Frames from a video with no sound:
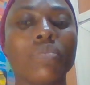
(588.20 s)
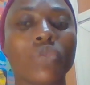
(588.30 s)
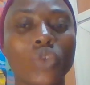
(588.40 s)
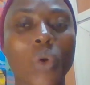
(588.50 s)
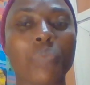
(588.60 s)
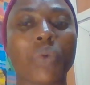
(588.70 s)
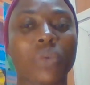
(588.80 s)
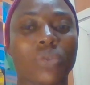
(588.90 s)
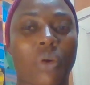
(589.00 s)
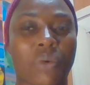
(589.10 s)
to
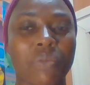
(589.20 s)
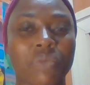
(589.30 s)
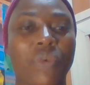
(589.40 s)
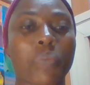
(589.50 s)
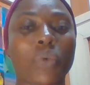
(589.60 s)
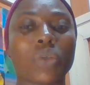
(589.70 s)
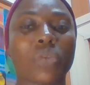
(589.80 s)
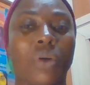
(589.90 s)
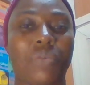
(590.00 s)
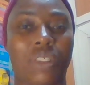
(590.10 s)
proctor, for
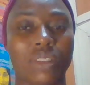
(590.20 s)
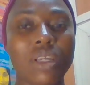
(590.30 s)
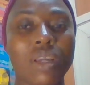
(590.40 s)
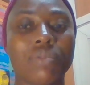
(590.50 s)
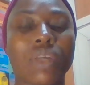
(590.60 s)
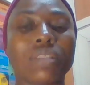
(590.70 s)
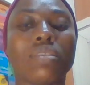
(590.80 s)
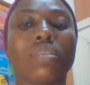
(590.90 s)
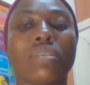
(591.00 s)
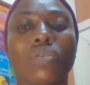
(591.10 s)
proctoring.
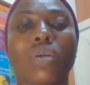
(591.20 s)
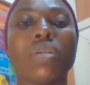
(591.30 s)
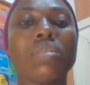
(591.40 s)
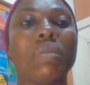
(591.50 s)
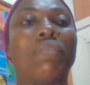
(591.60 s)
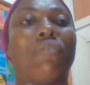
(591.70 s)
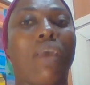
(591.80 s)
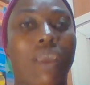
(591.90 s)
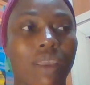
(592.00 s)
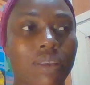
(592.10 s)
That's you're going to be
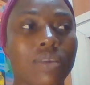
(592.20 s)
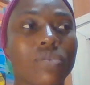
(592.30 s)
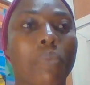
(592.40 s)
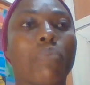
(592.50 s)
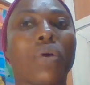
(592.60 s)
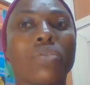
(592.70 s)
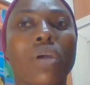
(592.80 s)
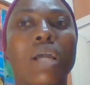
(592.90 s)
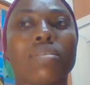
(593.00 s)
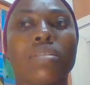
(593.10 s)
there to proctor
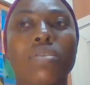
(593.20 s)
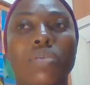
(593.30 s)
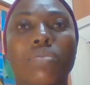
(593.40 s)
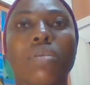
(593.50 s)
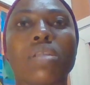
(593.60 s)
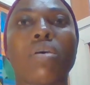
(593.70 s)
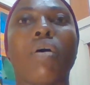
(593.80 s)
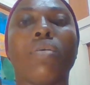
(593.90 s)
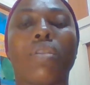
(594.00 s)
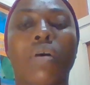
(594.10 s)
and see your students
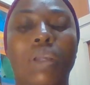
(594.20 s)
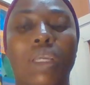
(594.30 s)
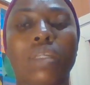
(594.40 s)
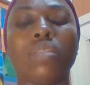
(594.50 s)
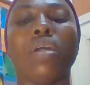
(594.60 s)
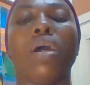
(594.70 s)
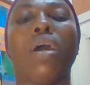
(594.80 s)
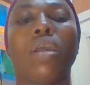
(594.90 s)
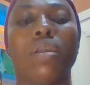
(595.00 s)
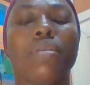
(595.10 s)
all log in,
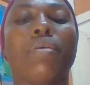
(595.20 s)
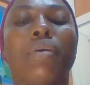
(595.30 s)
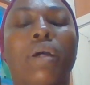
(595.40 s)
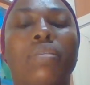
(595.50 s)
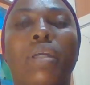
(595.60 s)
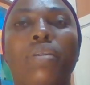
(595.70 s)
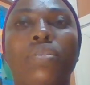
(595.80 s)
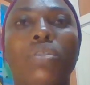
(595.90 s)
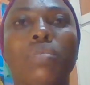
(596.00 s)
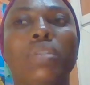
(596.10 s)
and then
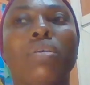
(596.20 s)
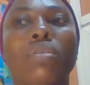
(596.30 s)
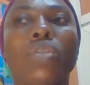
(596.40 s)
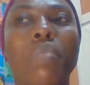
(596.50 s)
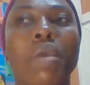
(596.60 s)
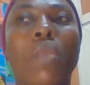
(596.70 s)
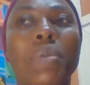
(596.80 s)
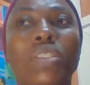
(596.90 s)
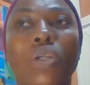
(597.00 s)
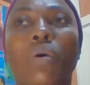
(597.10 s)
you may
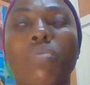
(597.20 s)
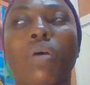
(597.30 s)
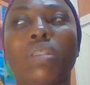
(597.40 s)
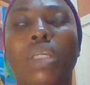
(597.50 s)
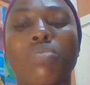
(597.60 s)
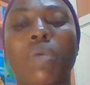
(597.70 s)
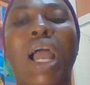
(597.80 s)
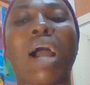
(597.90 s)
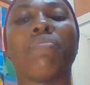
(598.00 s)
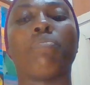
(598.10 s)
not be the only one. That you may
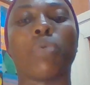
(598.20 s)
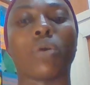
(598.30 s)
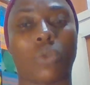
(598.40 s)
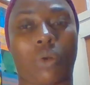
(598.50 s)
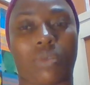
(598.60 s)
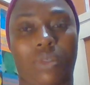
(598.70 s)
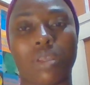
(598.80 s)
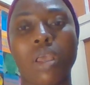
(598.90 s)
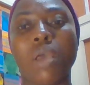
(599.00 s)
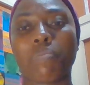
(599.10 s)
have
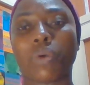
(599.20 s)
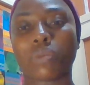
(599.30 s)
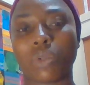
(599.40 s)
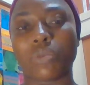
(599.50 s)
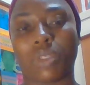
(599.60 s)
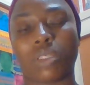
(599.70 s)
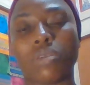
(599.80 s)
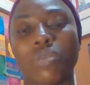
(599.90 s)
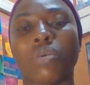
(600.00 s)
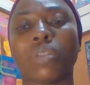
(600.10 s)
proctors,
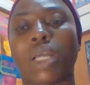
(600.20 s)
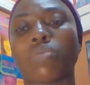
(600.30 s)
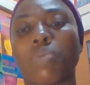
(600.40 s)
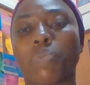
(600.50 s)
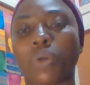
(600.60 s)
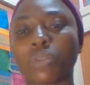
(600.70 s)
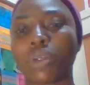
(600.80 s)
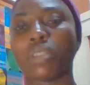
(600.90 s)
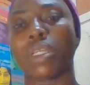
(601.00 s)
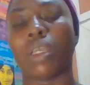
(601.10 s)
that will
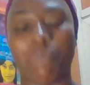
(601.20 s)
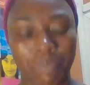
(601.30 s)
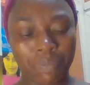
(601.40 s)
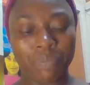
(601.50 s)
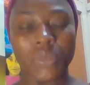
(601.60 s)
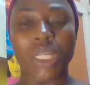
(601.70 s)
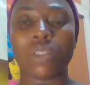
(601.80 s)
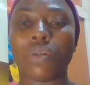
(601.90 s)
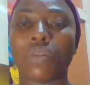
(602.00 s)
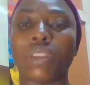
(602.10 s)
proctor
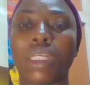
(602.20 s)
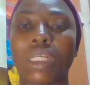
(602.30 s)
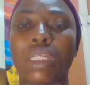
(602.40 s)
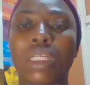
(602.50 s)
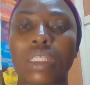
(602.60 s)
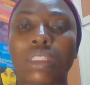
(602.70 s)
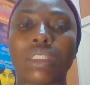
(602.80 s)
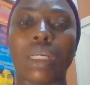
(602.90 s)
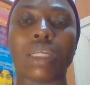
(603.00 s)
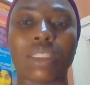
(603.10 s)
the
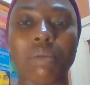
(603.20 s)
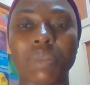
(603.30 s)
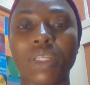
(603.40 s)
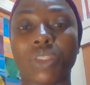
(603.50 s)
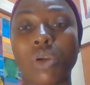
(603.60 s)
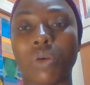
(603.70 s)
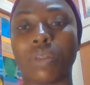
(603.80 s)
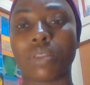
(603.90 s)
examination or the